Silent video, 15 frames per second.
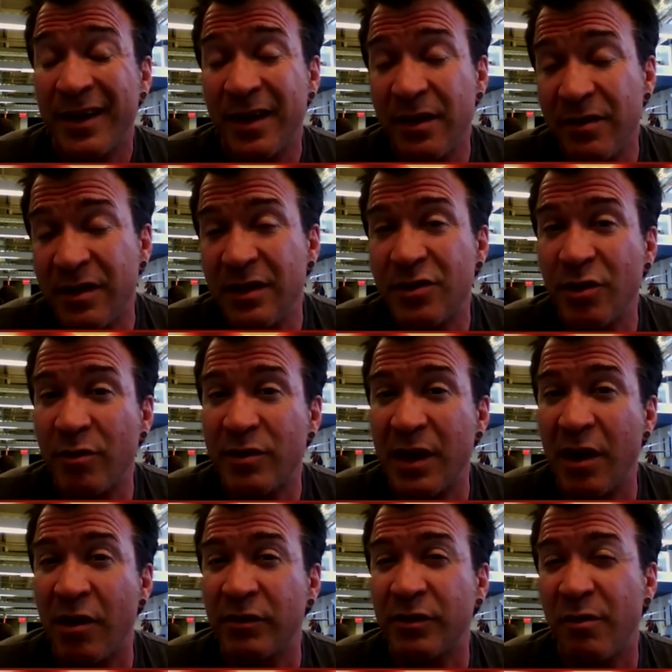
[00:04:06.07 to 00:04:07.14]
Can you see
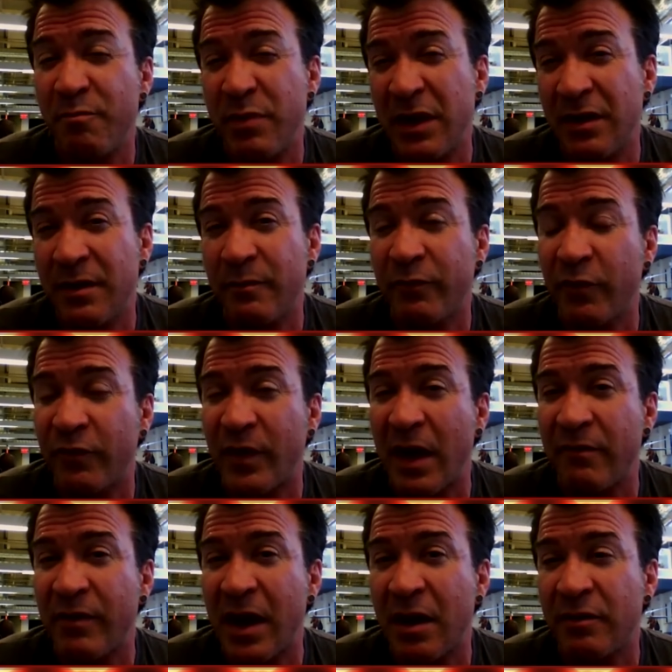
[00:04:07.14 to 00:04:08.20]
Jose Aldo beating him for
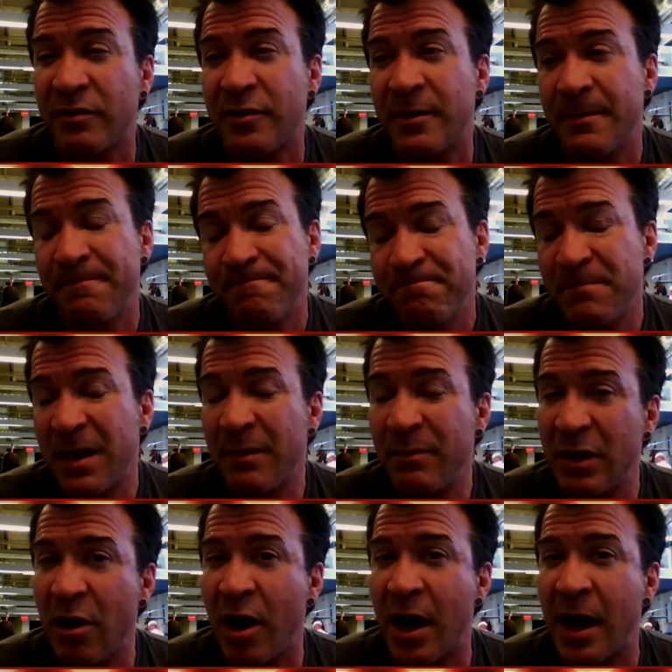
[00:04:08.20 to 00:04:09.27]
five rounds?
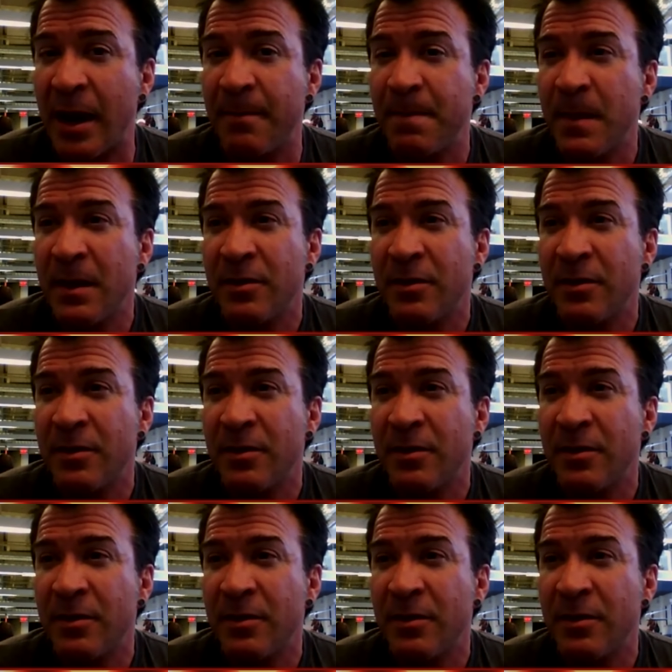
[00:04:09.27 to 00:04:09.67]
Maybe not.